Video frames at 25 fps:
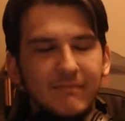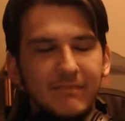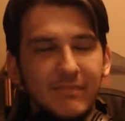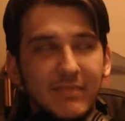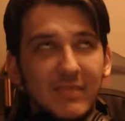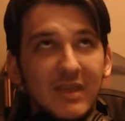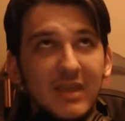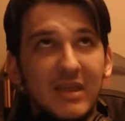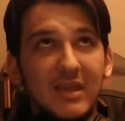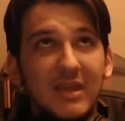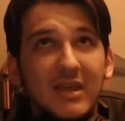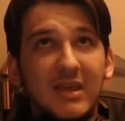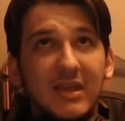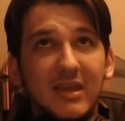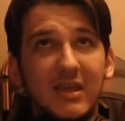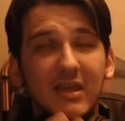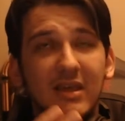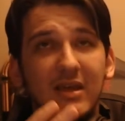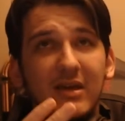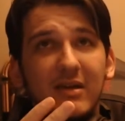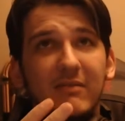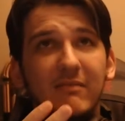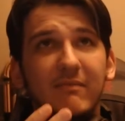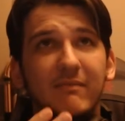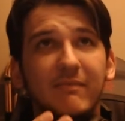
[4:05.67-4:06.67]

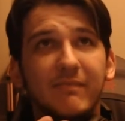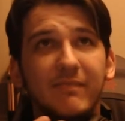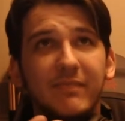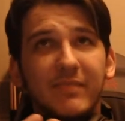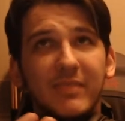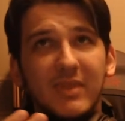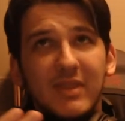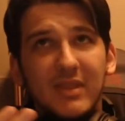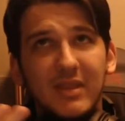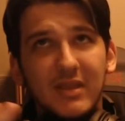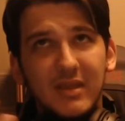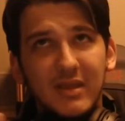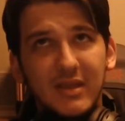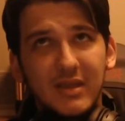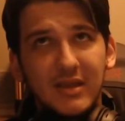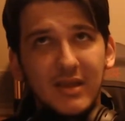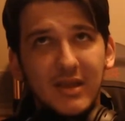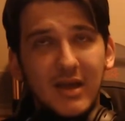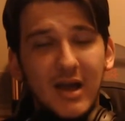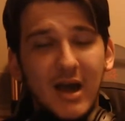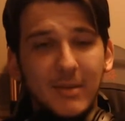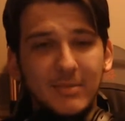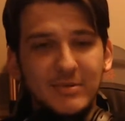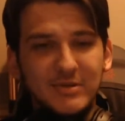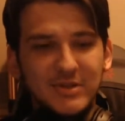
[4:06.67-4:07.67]
he
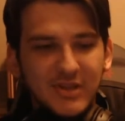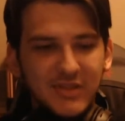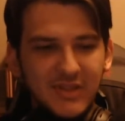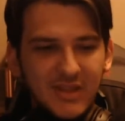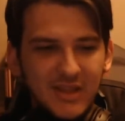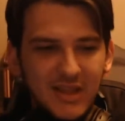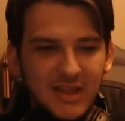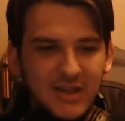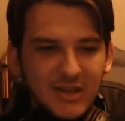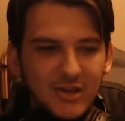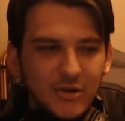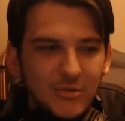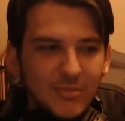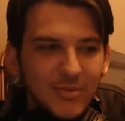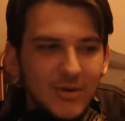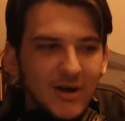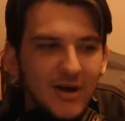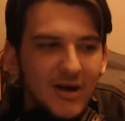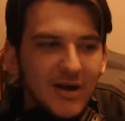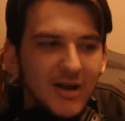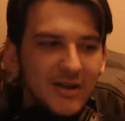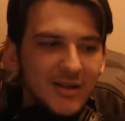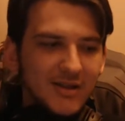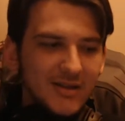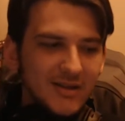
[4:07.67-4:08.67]
hops on the Ginyu
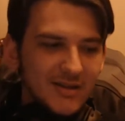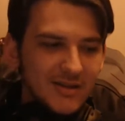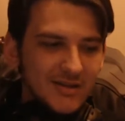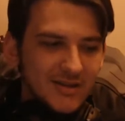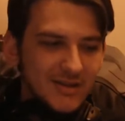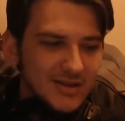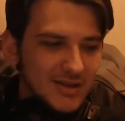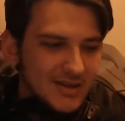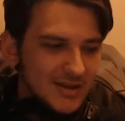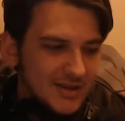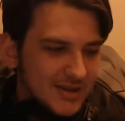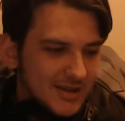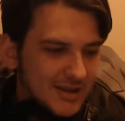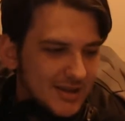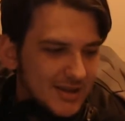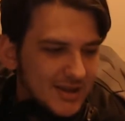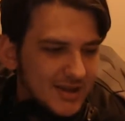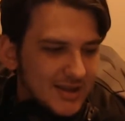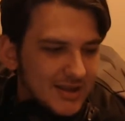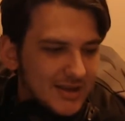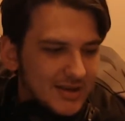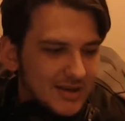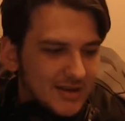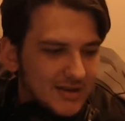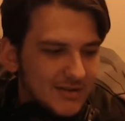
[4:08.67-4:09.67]
pod,
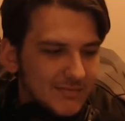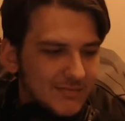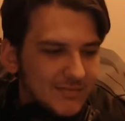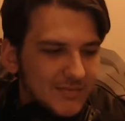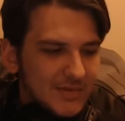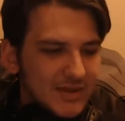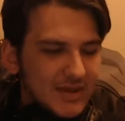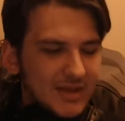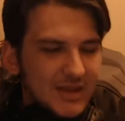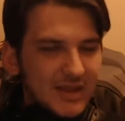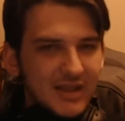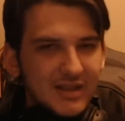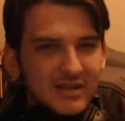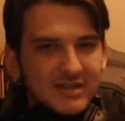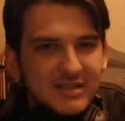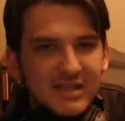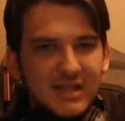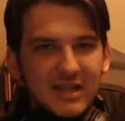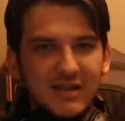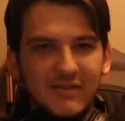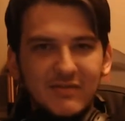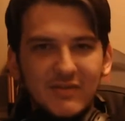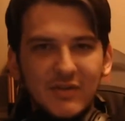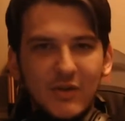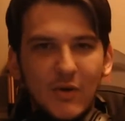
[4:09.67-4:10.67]
and
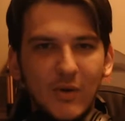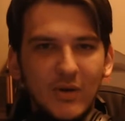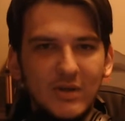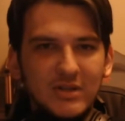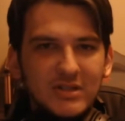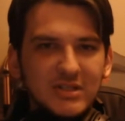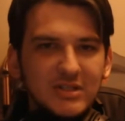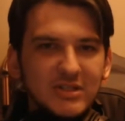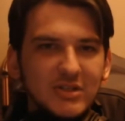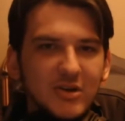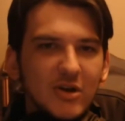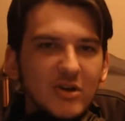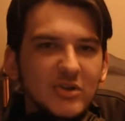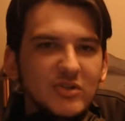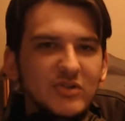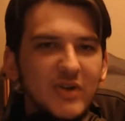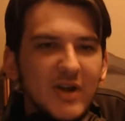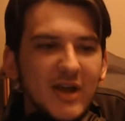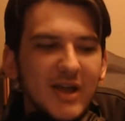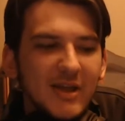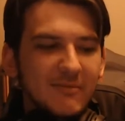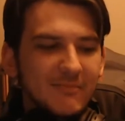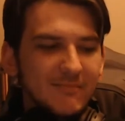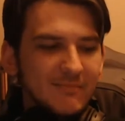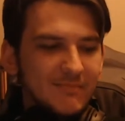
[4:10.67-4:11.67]
instead of going to
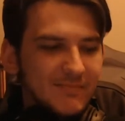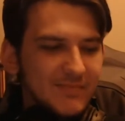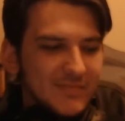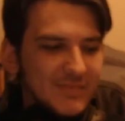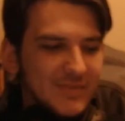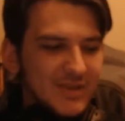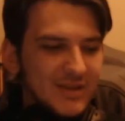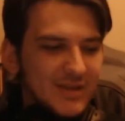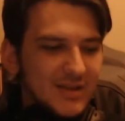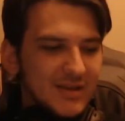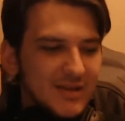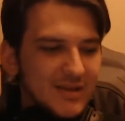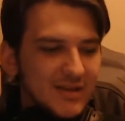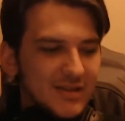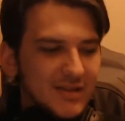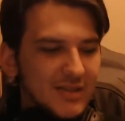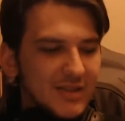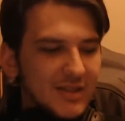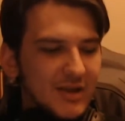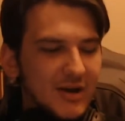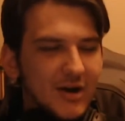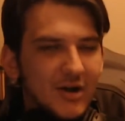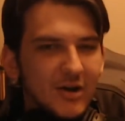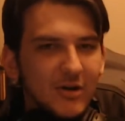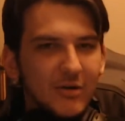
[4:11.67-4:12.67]
Yardrat,
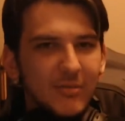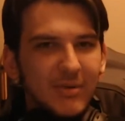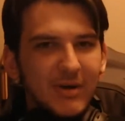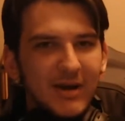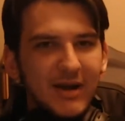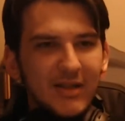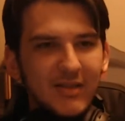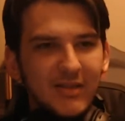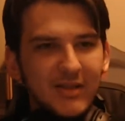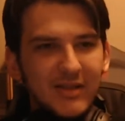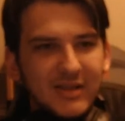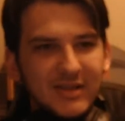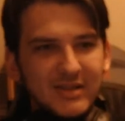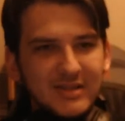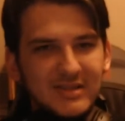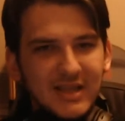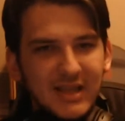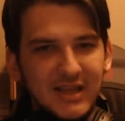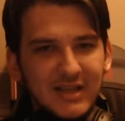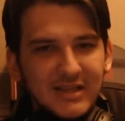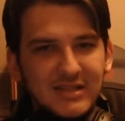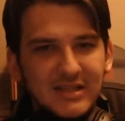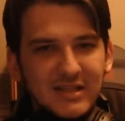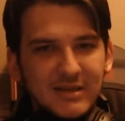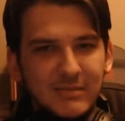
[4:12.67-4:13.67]
the autopilot
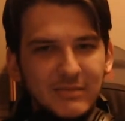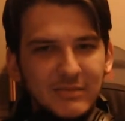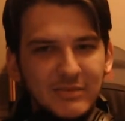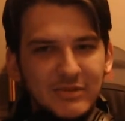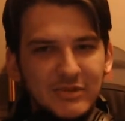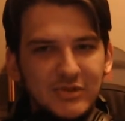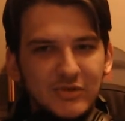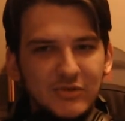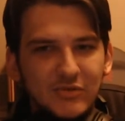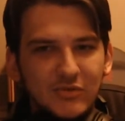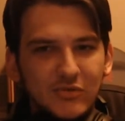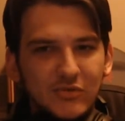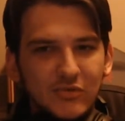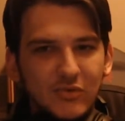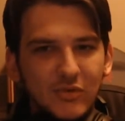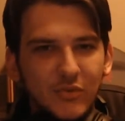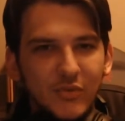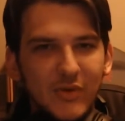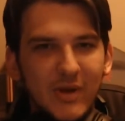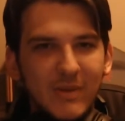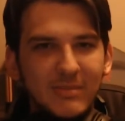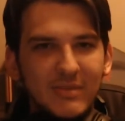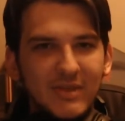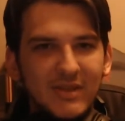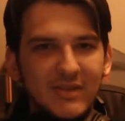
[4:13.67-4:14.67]
takes him to
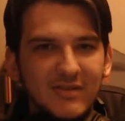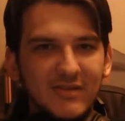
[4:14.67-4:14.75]
Remnant.